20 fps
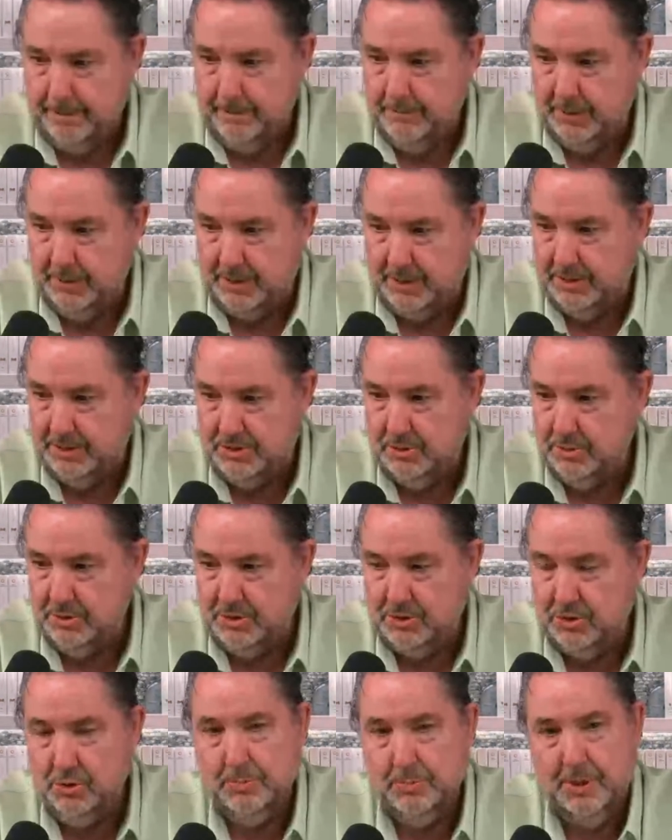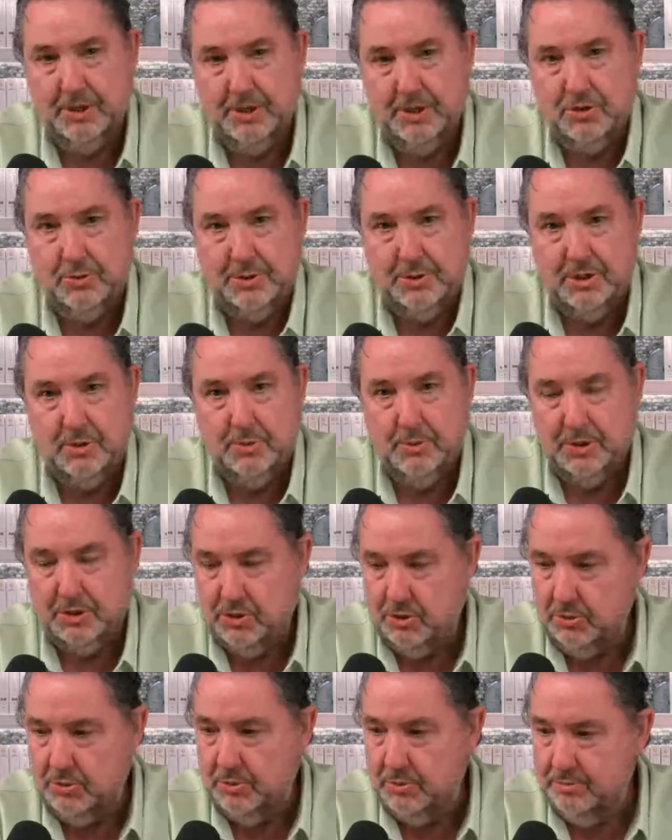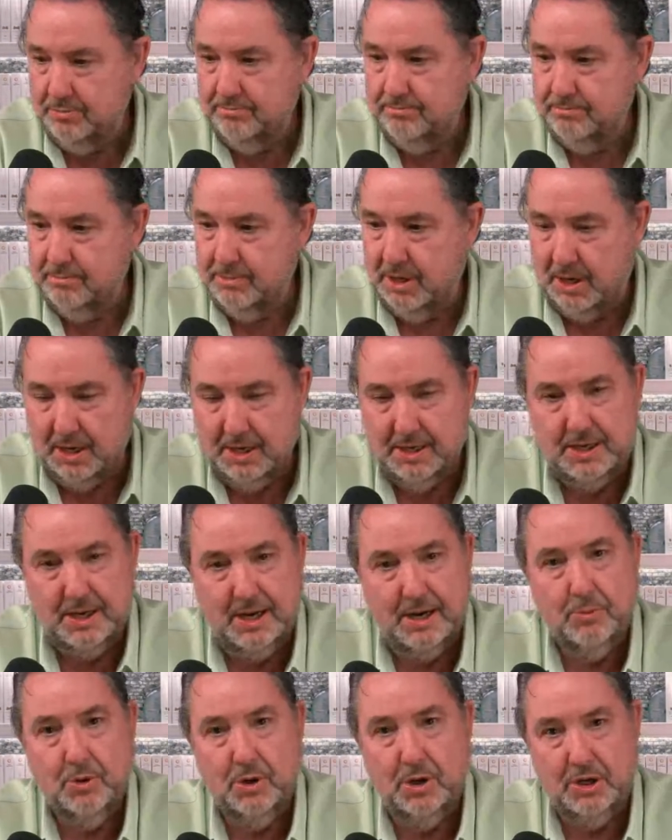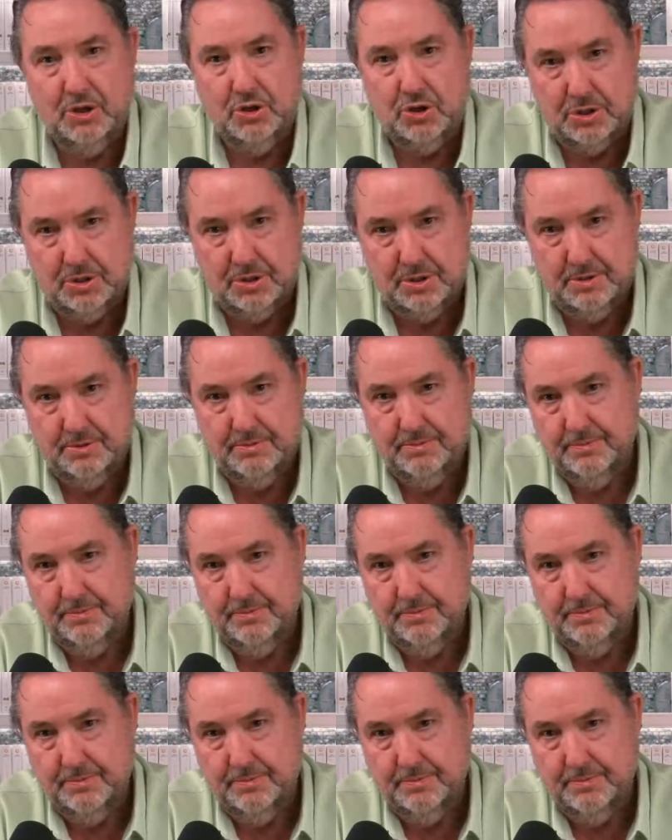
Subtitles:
because you were too belligerent. You were too goddamn religious.